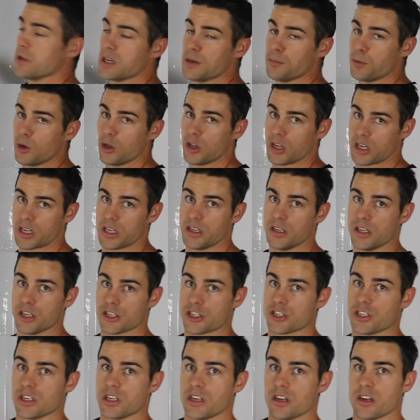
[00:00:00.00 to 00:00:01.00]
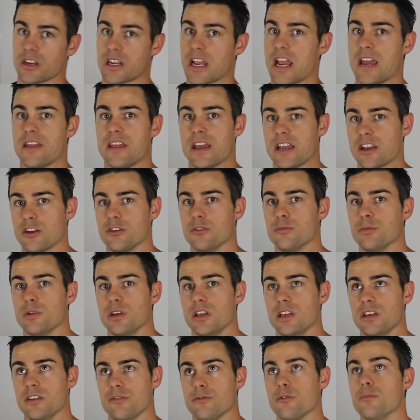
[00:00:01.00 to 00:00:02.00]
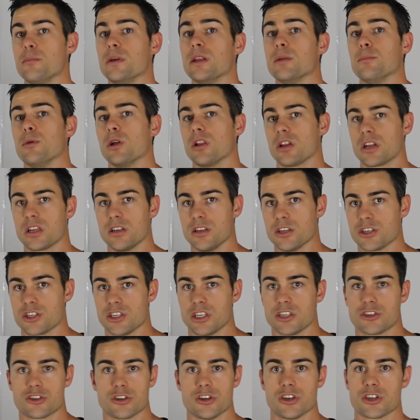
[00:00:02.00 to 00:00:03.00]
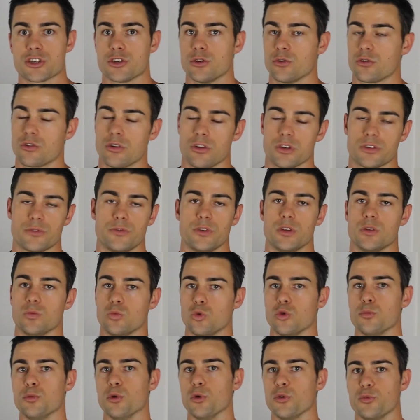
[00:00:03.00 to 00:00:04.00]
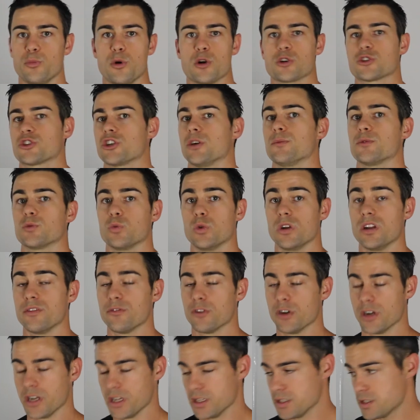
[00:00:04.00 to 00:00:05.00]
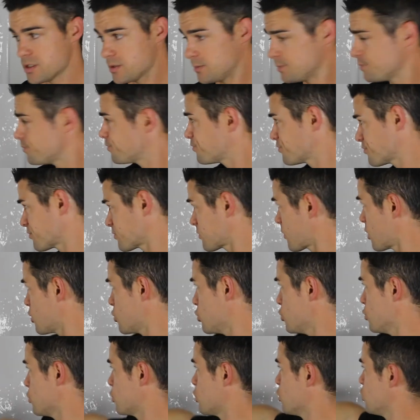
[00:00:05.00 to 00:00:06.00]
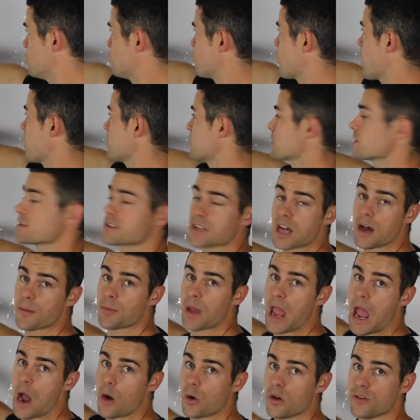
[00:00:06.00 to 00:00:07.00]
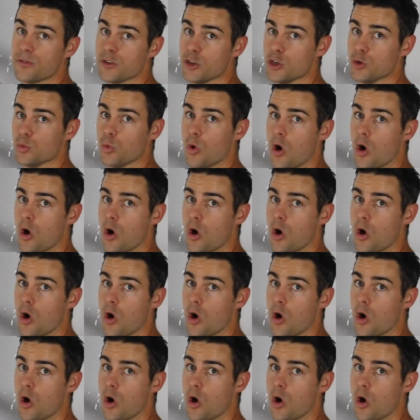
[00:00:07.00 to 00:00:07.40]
metabolic conditioning, okay? That could be, for metabolic conditioning, traditional CrossFit, wall balls, box jumps, whatever it is. You could break this up however you